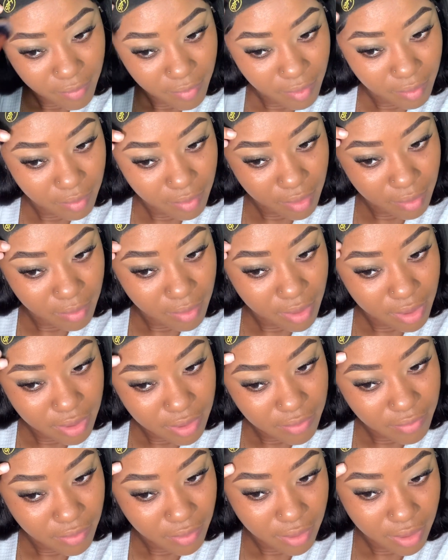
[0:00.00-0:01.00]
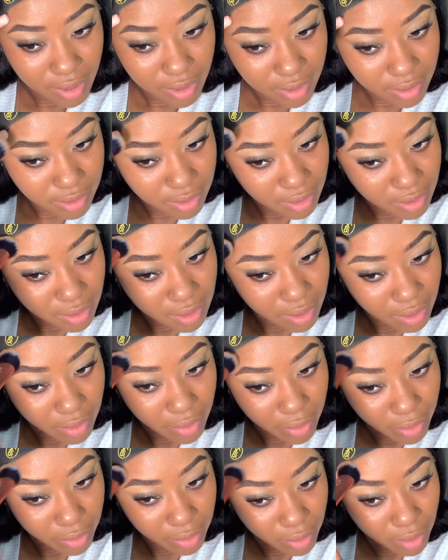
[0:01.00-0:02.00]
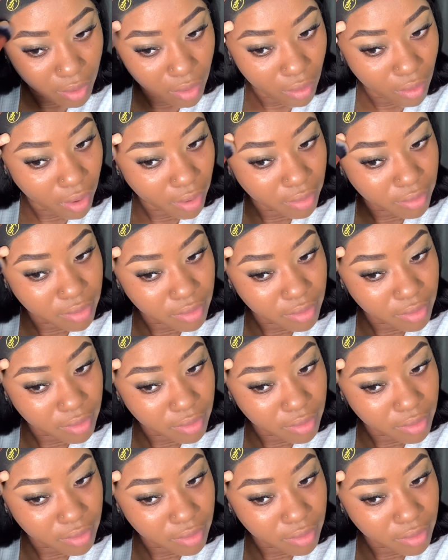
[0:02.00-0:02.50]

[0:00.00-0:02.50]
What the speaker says: Maybe this forehead is gonna get good.